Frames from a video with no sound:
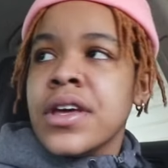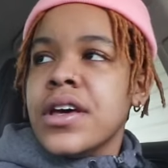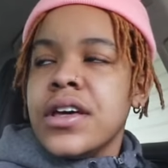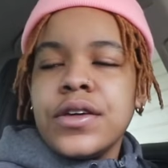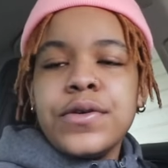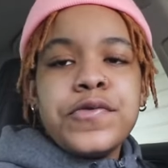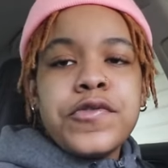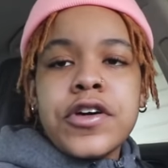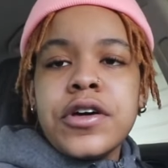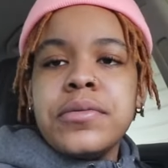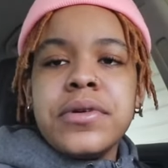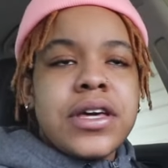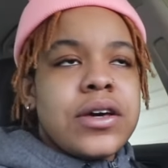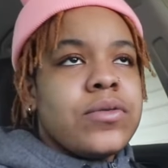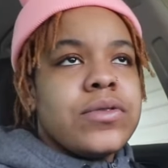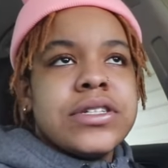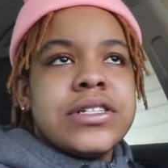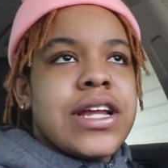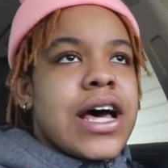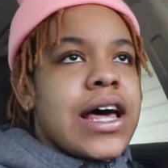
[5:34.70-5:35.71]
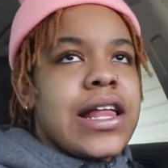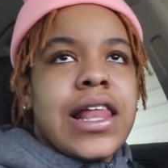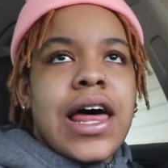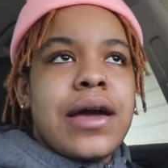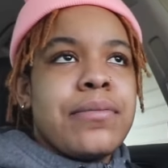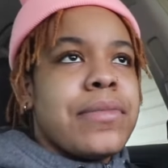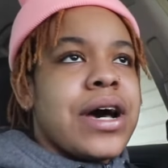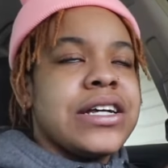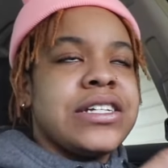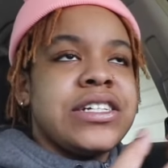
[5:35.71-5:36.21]
You feel me? It was not
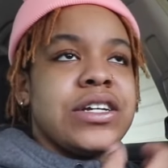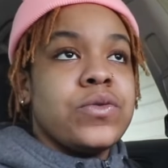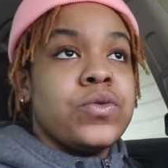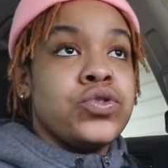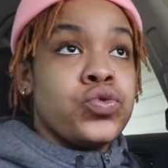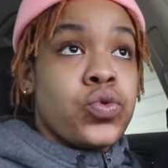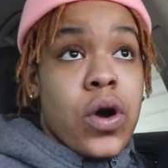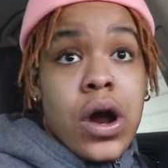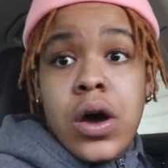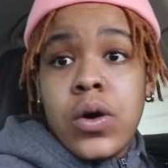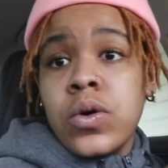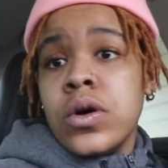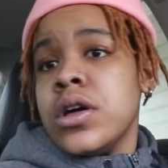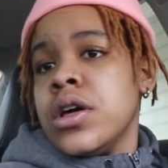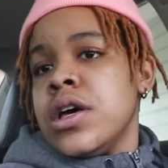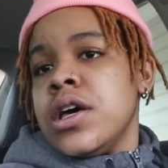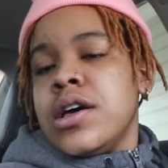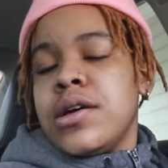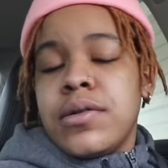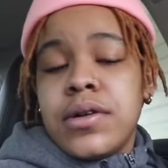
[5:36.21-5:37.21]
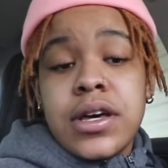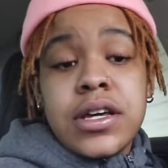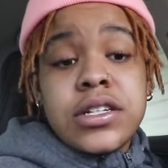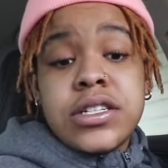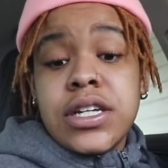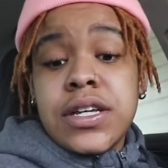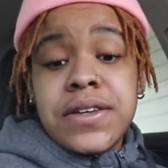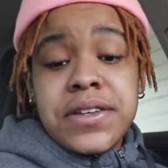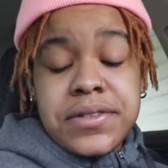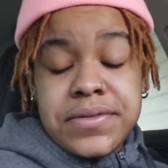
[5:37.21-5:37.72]
like my shit was raw. That
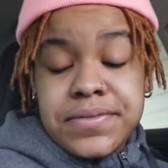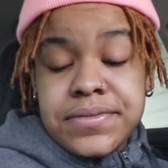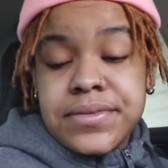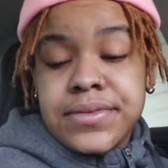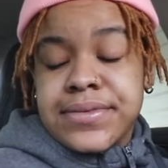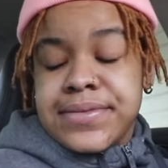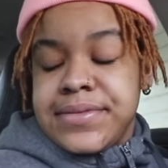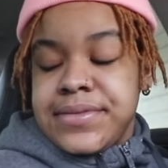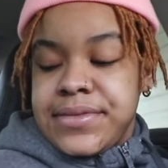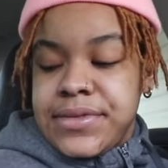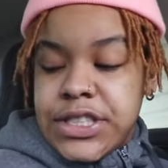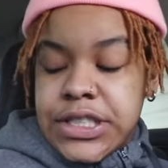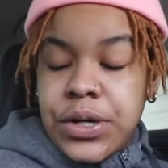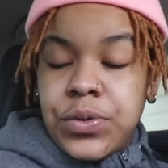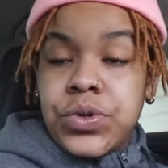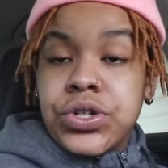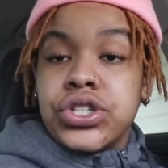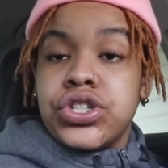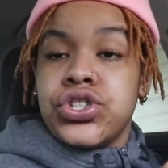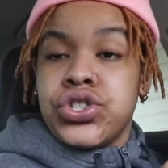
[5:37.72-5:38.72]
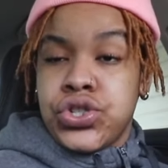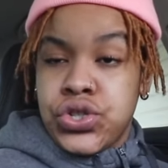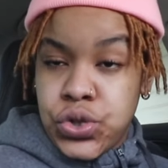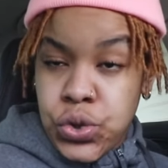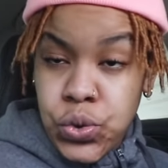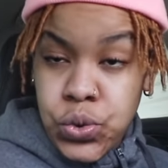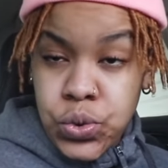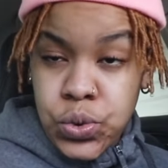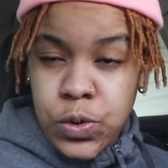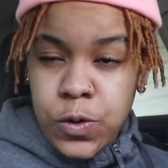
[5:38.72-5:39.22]
shit was
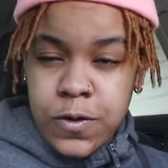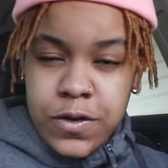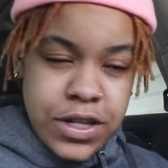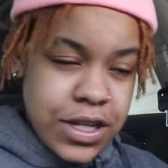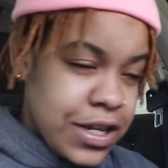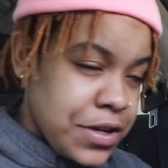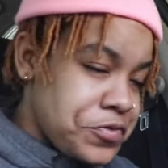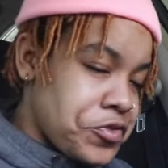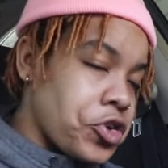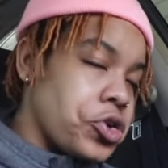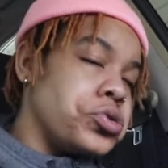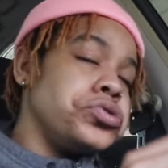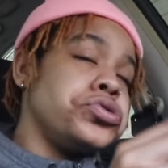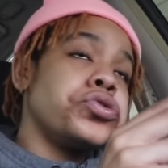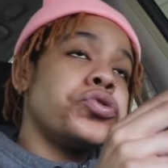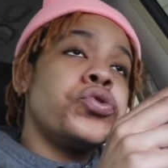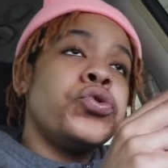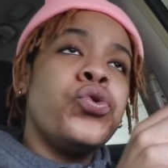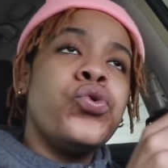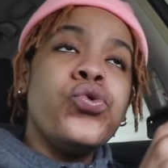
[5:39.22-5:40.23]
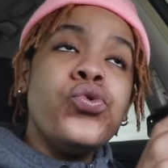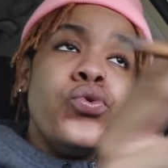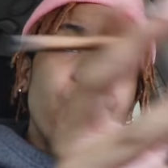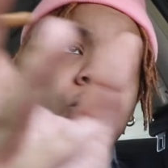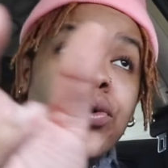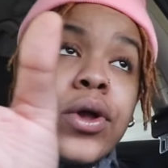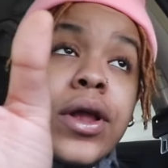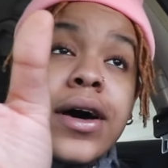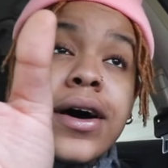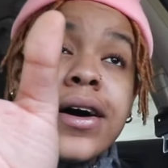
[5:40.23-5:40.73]
soothed. It felt
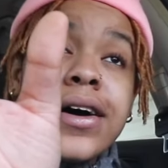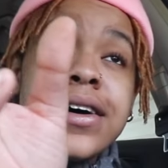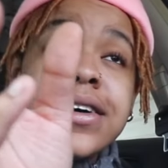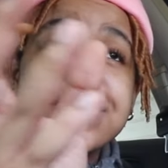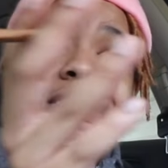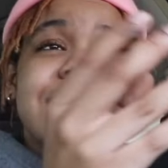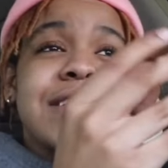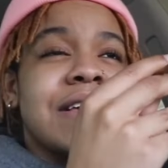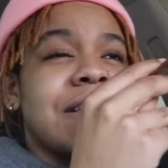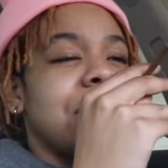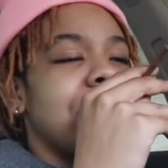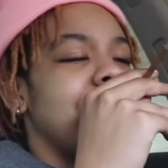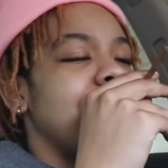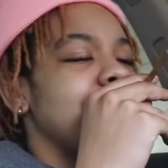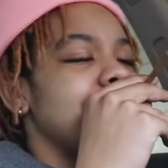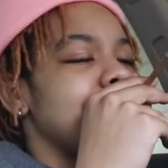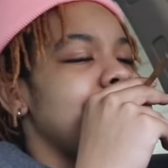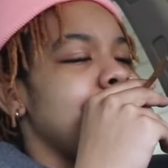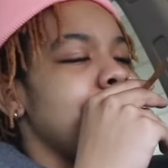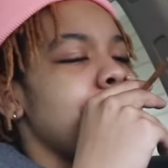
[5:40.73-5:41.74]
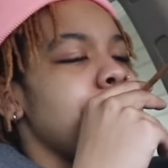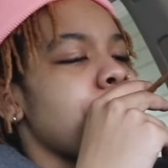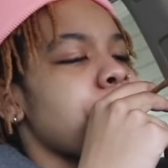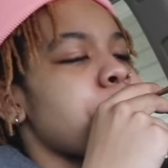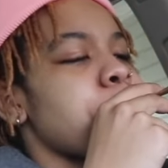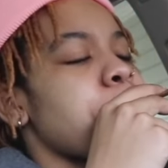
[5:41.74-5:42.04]
cool. You know what I'm saying?